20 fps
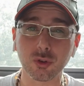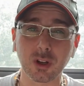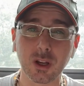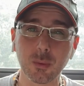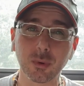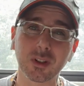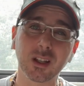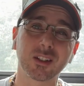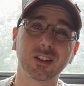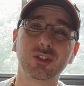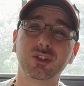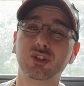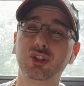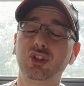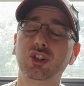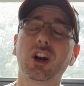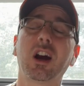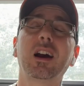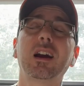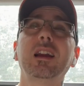He was like this
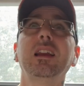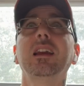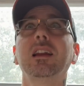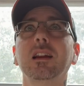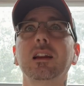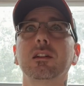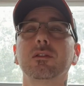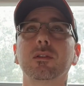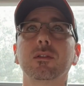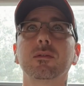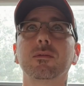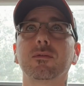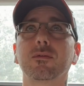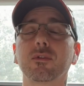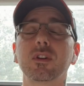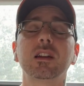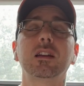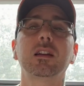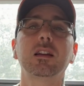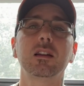giant
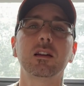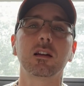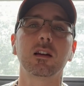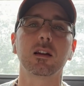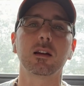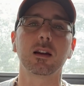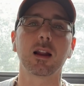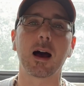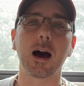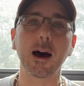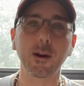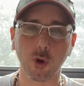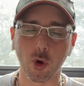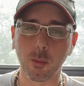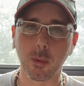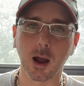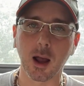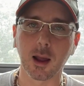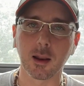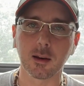freaking
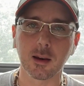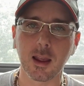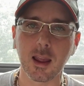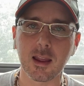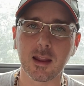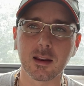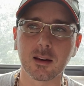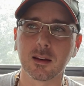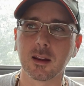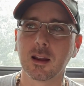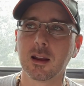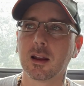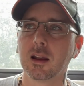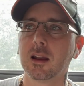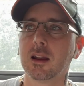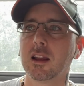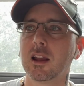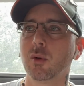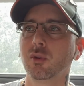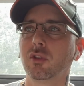Autobot, and
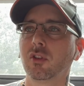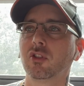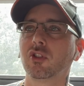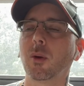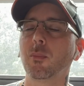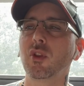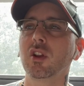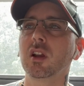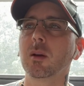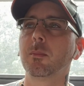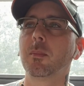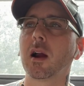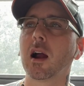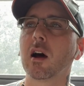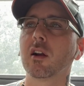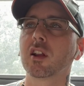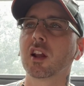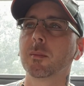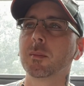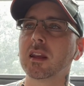it was just something
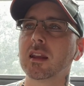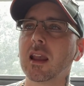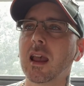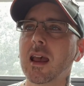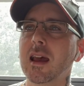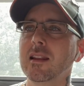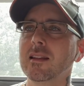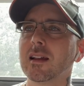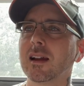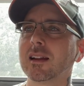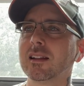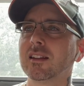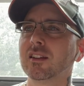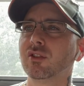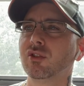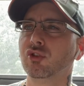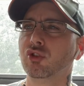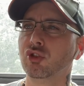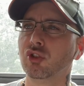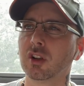about him. He had like
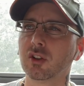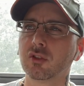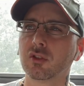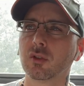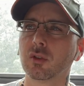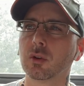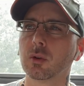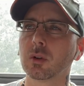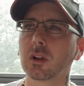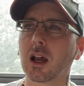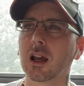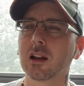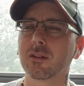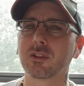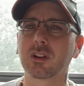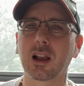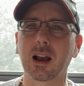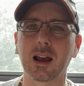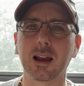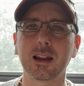this gentle, kind
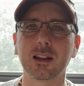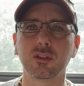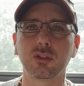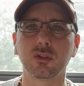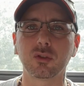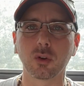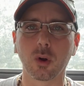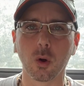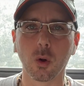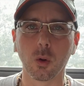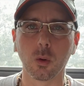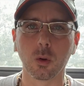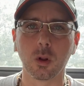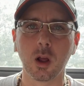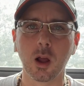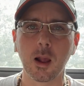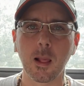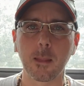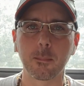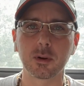of kind soul,
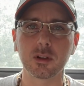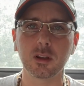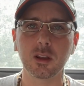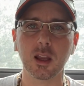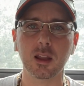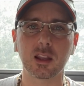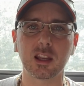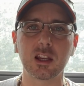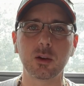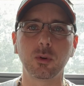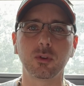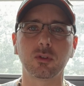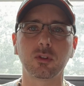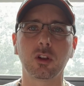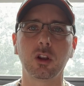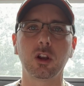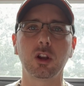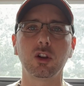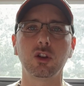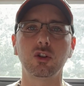but yet he was
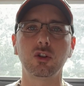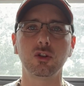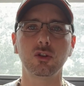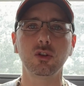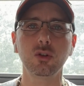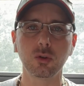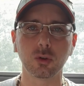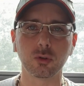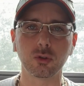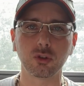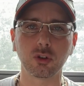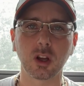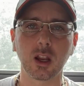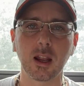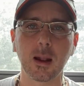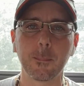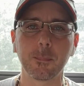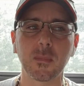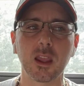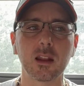huge.
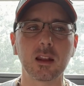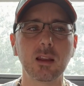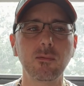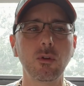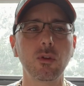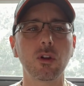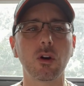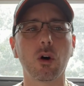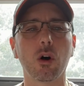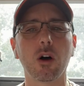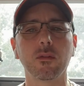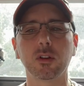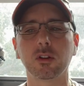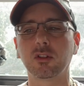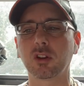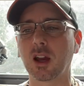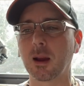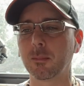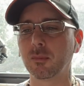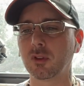And even though
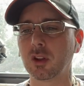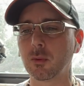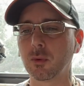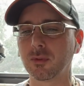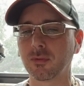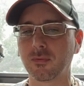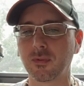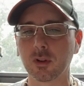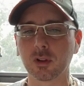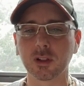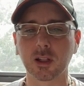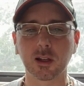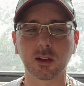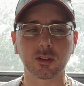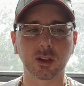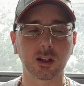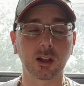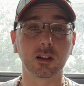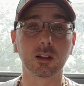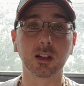oftentimes he would fill in as
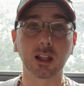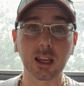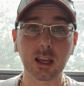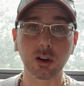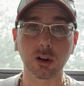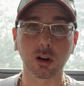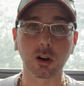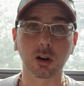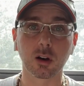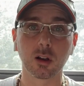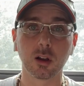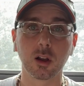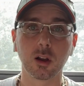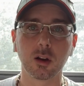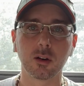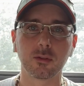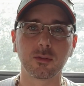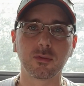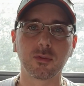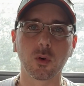like a leader
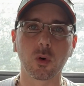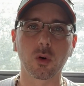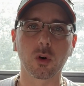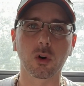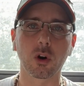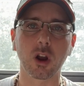for